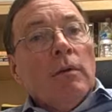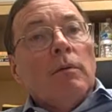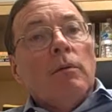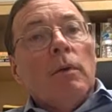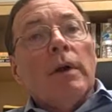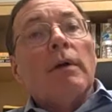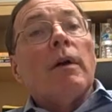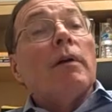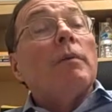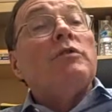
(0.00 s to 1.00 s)
What are
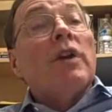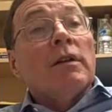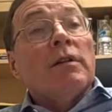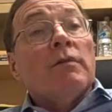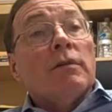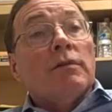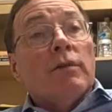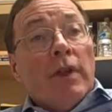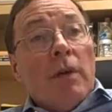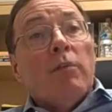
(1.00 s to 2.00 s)
our objectives
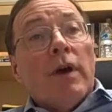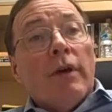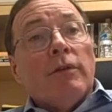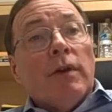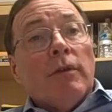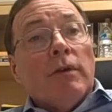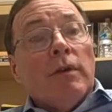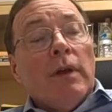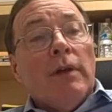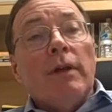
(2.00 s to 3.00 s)
for that process?
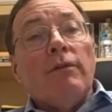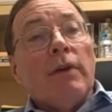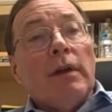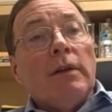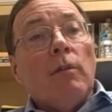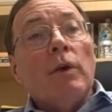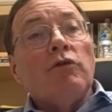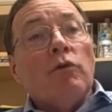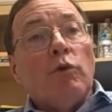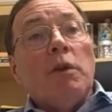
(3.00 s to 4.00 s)
And then finally, what
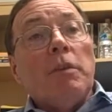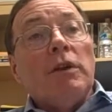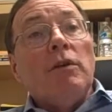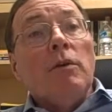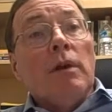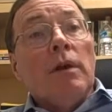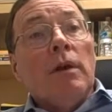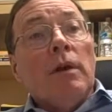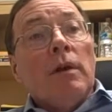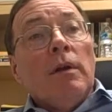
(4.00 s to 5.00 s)
should we be doing
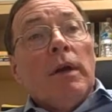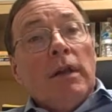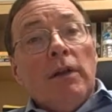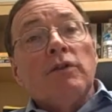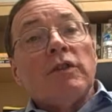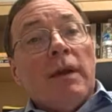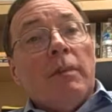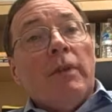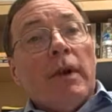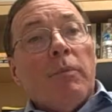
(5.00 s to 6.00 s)
at each
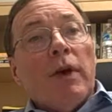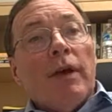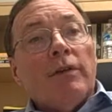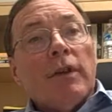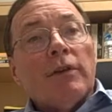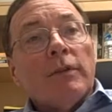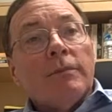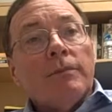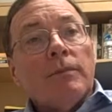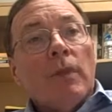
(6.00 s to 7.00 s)
step in that process?
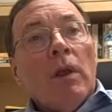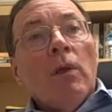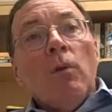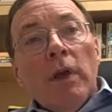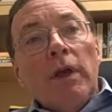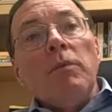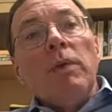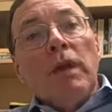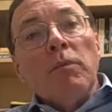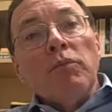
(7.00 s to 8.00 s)
It can
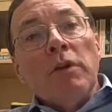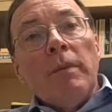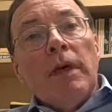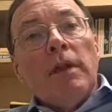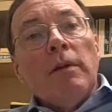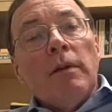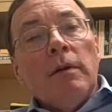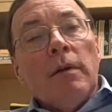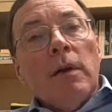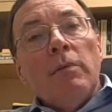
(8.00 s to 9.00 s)
be implemented,
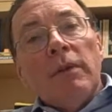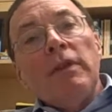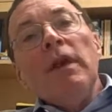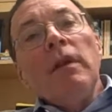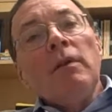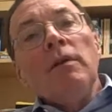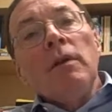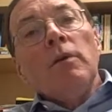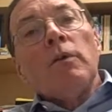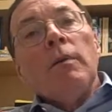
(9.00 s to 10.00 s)
but then
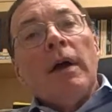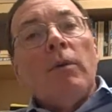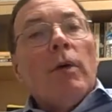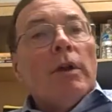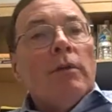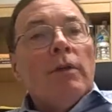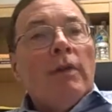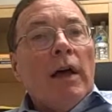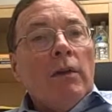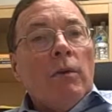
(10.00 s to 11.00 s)
we might want to
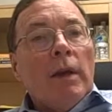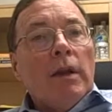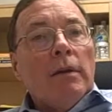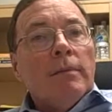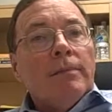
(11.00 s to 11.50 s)
evaluate it.